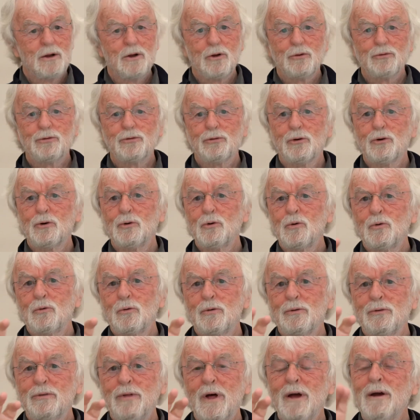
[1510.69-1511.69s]
So
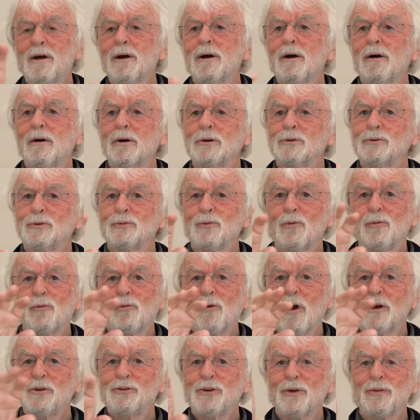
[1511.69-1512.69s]
there,
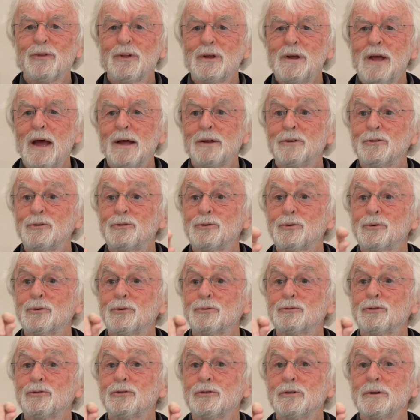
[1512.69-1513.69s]
right at the end, you
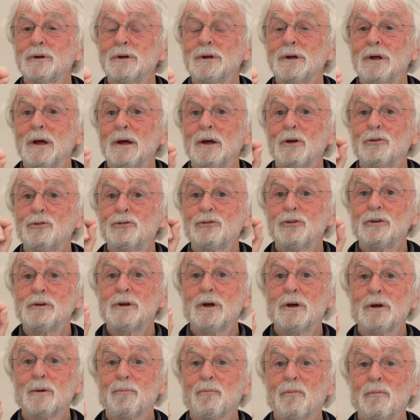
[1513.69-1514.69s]
can see
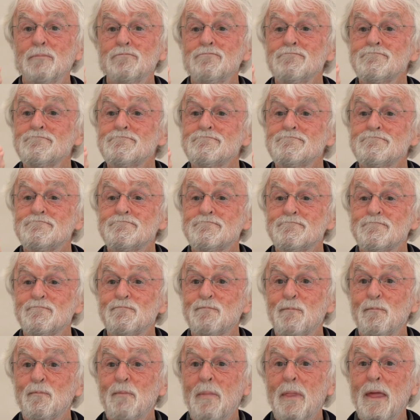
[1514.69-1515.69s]

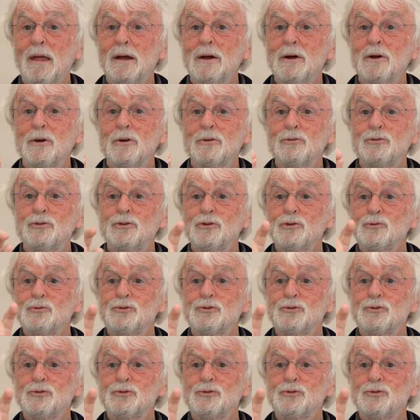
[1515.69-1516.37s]
him, 2